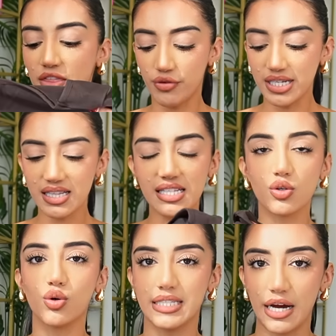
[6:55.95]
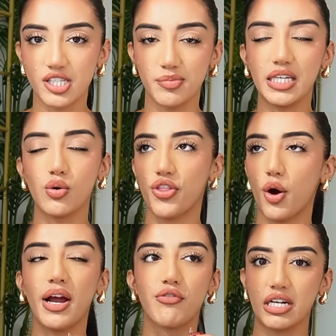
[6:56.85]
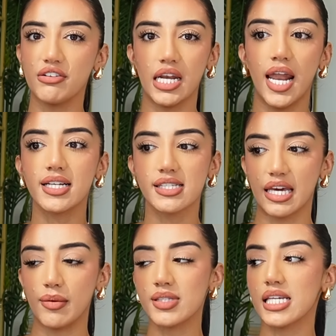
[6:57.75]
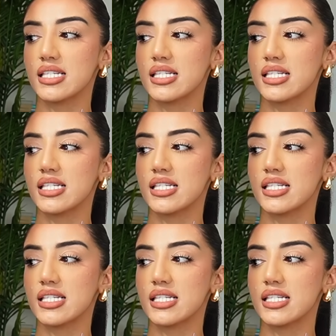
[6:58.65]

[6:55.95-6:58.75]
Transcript: And the reason this called out to me, although I really, really like Skims,